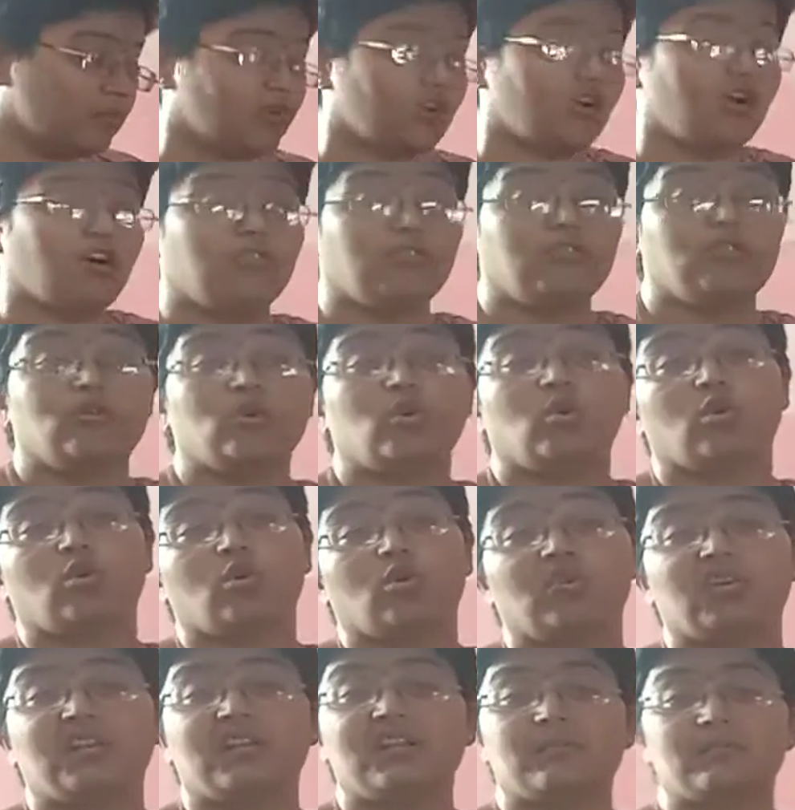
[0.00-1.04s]
of
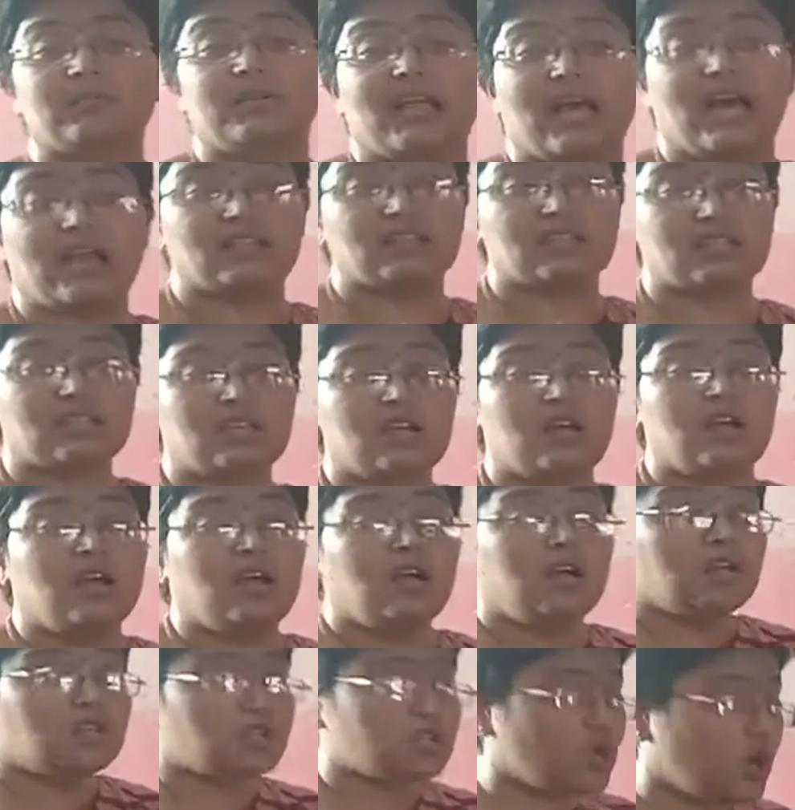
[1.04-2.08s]
coconut plants.
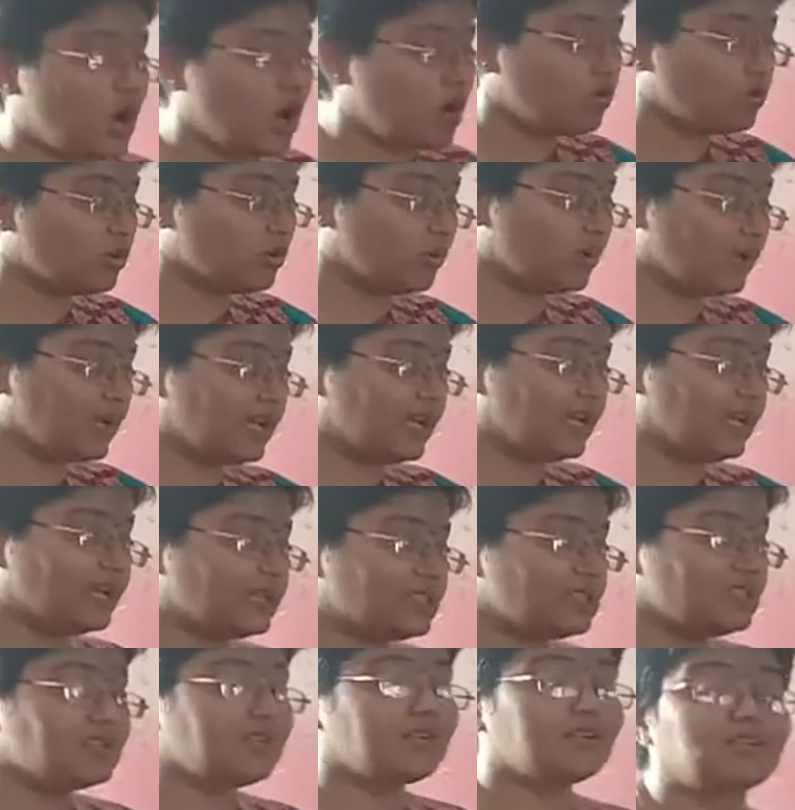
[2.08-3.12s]
So how do we
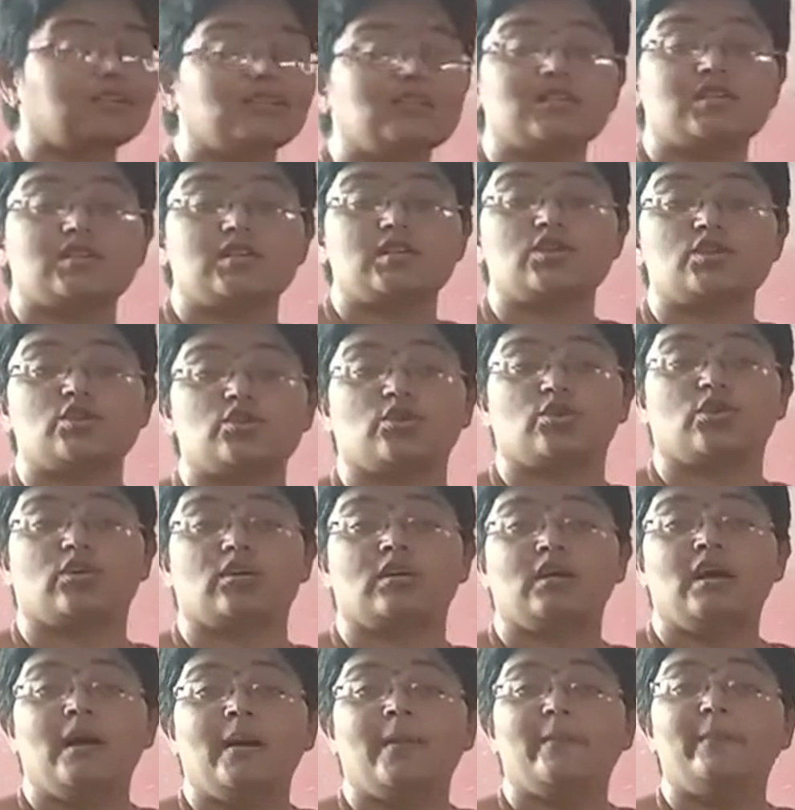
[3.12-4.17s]
get near the
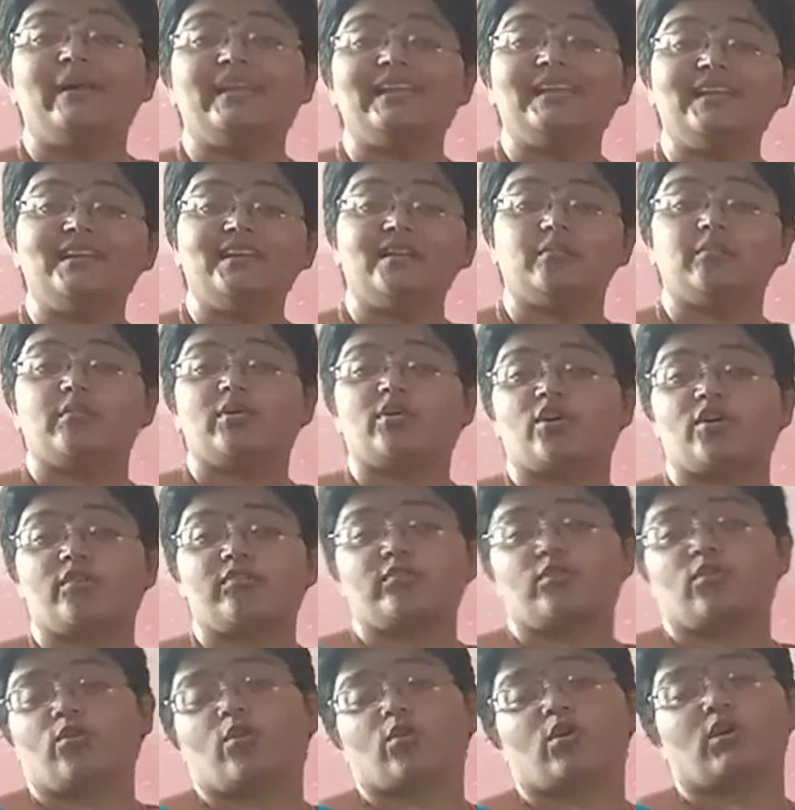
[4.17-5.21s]
seashore many number
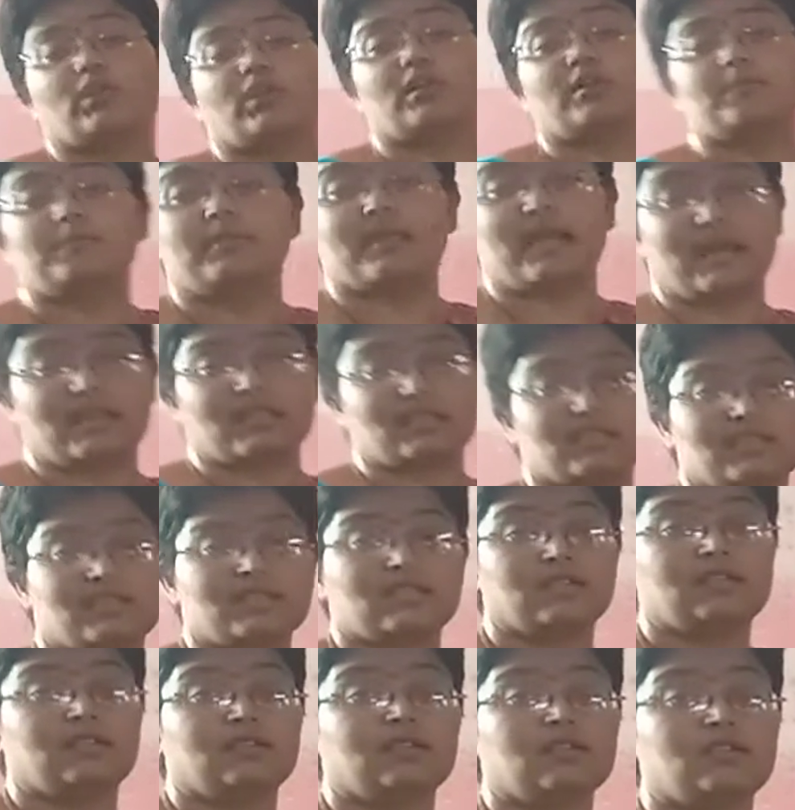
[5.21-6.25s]
of coconut plants?
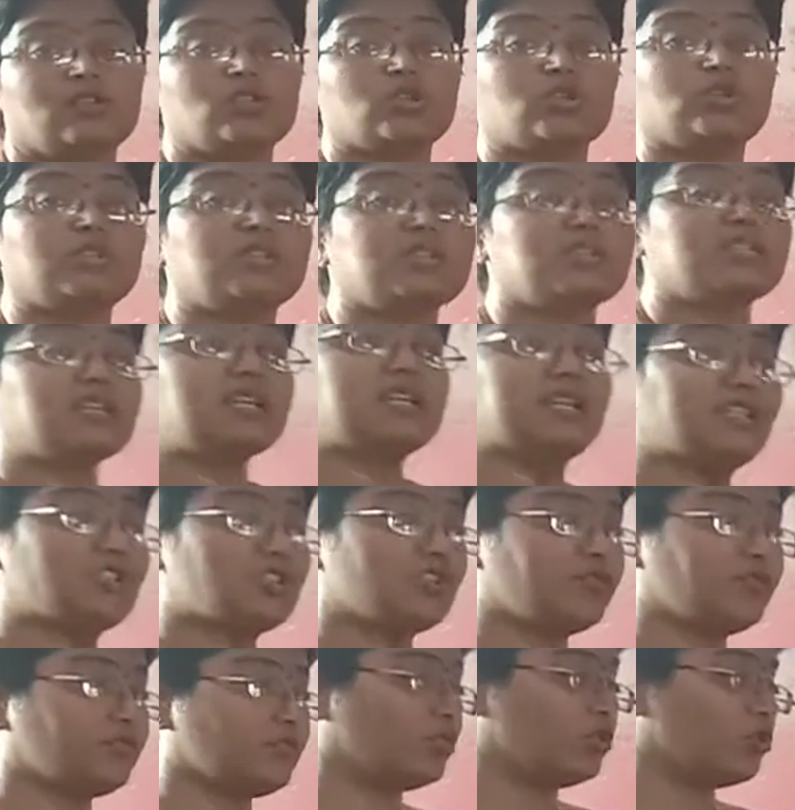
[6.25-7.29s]
So the seeds
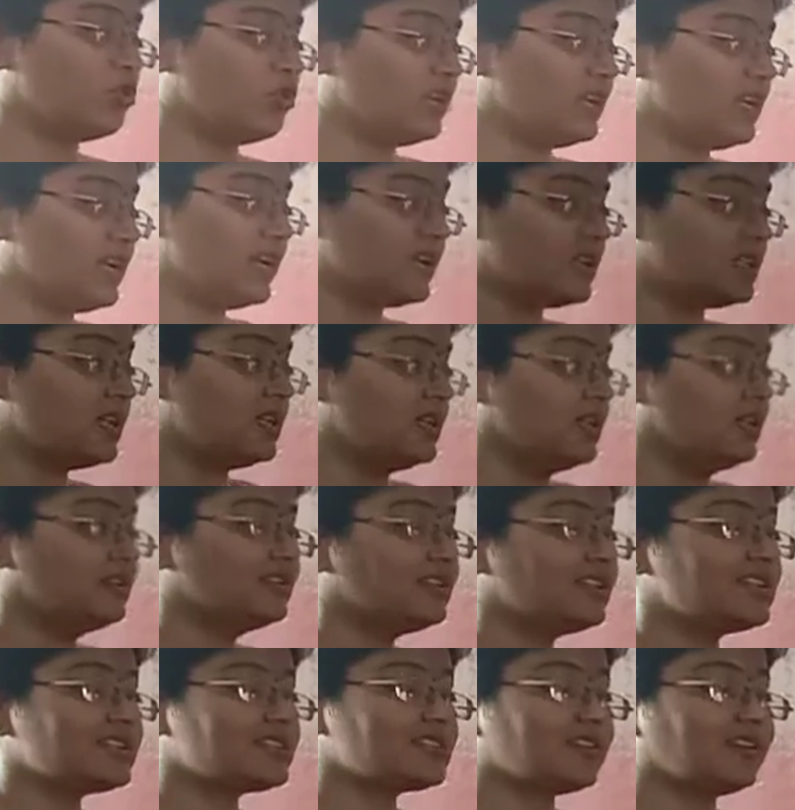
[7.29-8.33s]
of coconut,
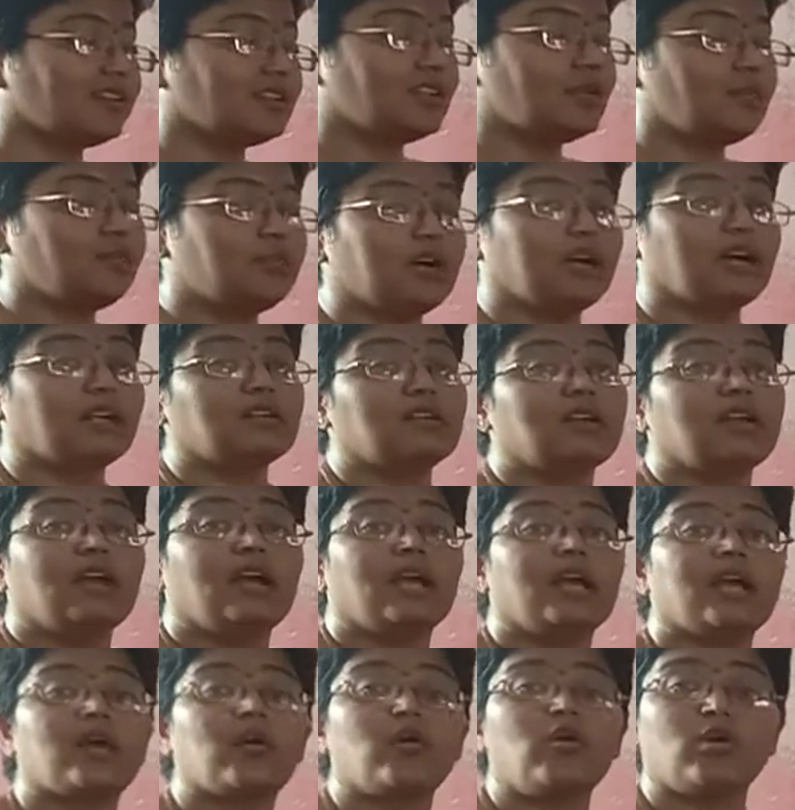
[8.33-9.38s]
that is nothing
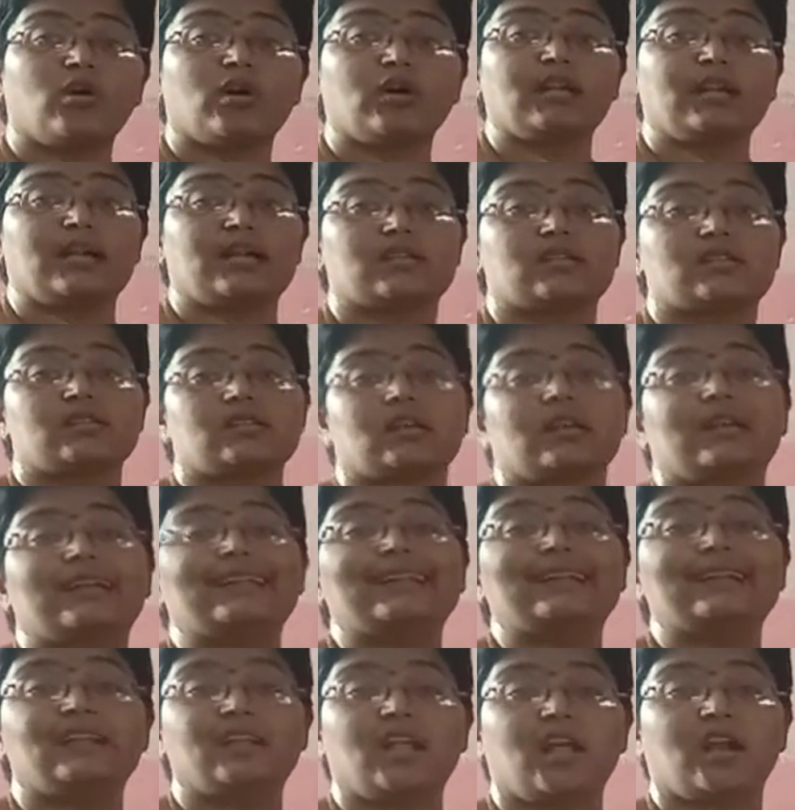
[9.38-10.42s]
but a coconut, a
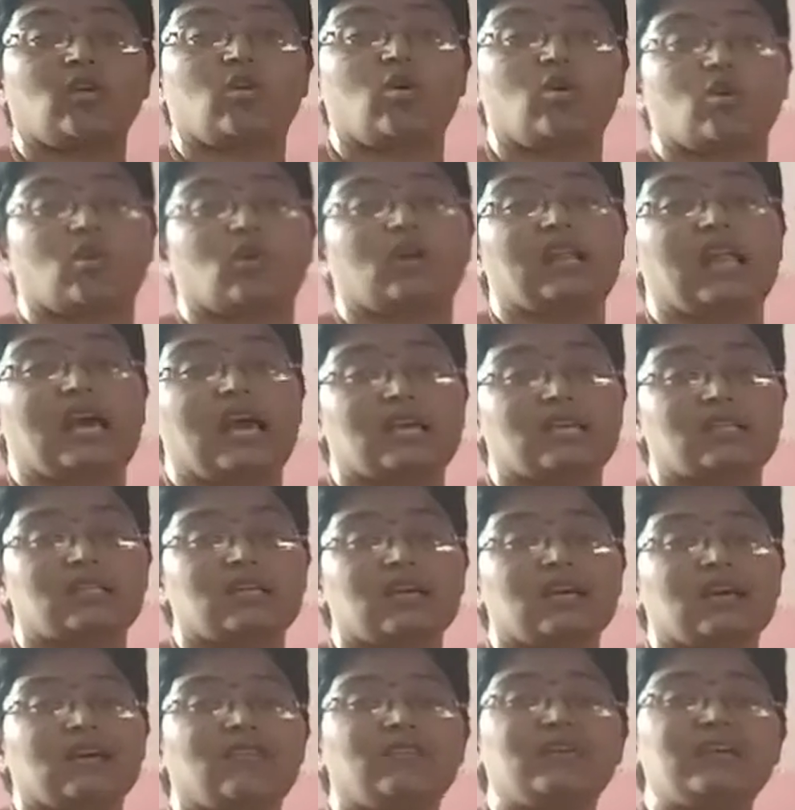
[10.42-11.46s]
tender coconut,
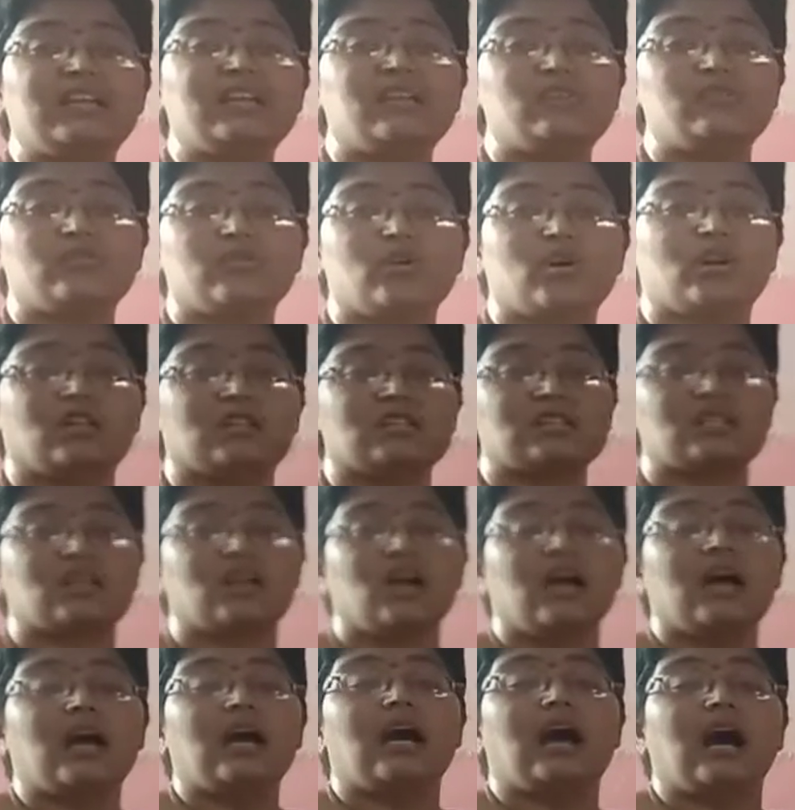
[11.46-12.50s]
when it falls
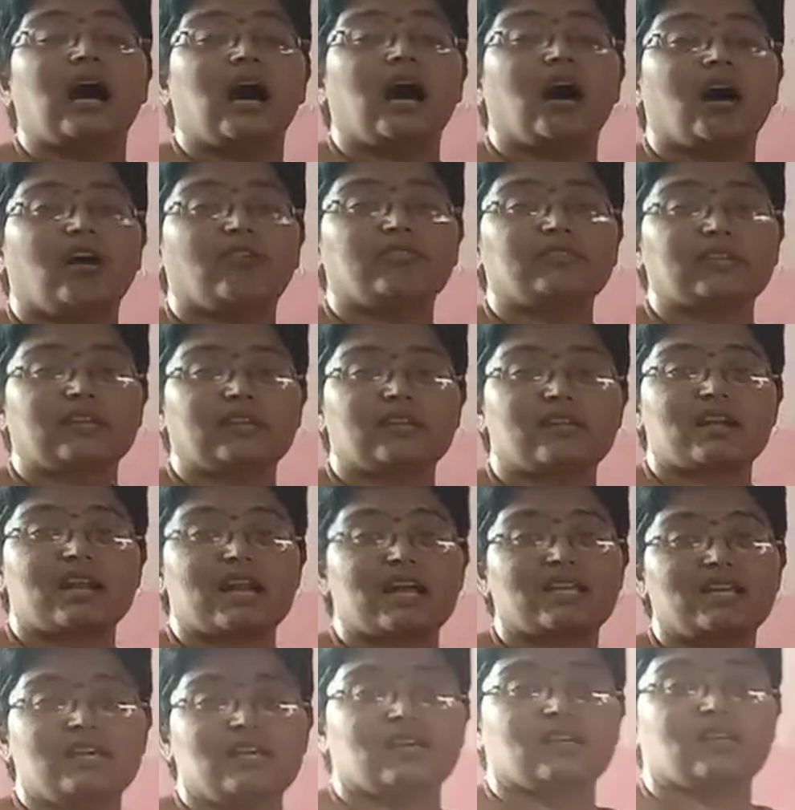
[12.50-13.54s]
after
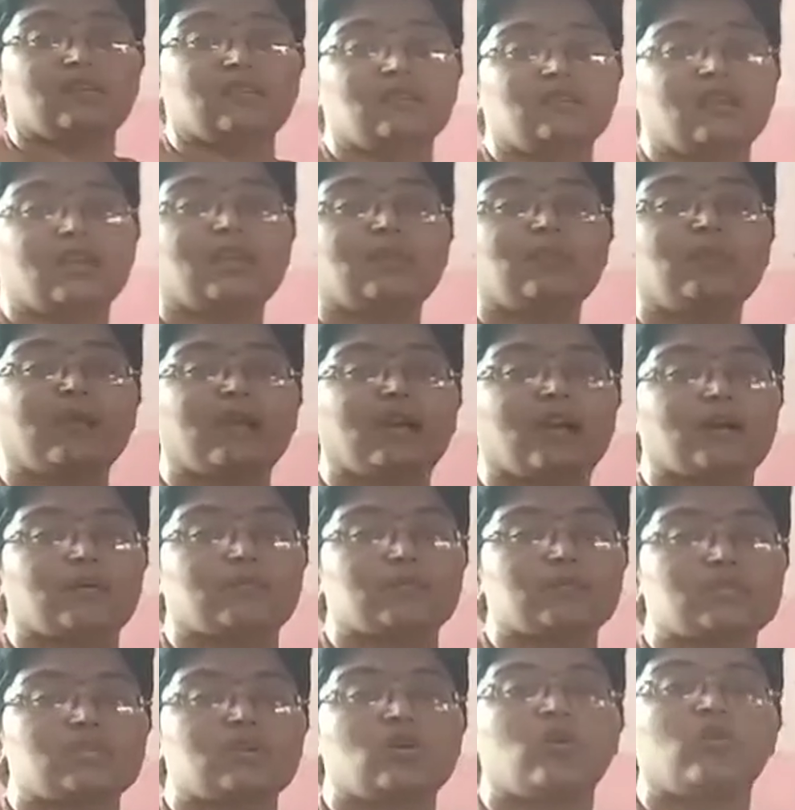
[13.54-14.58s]
drying, it
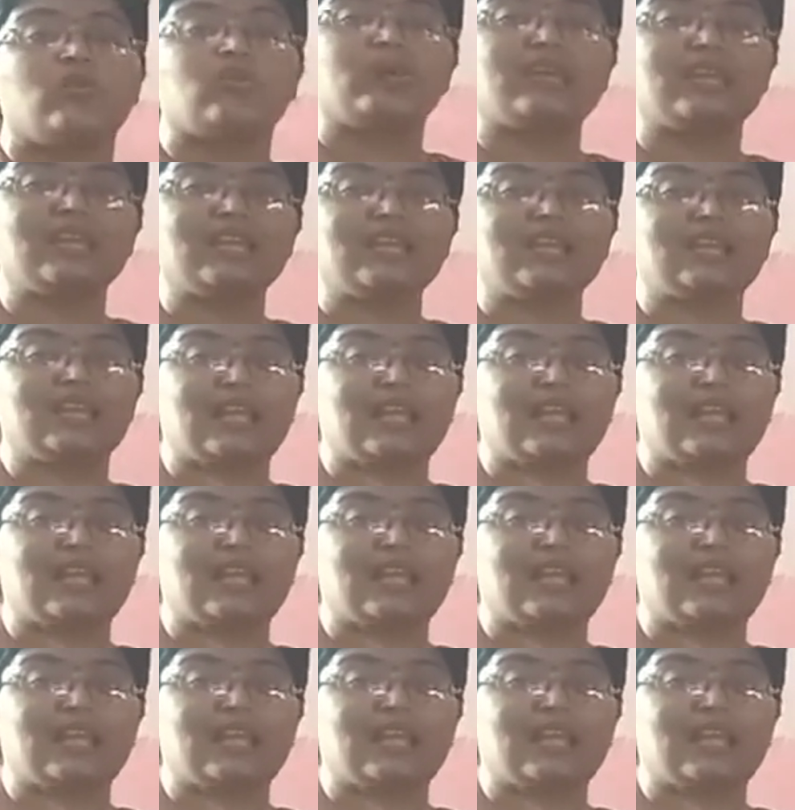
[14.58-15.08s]
becomes very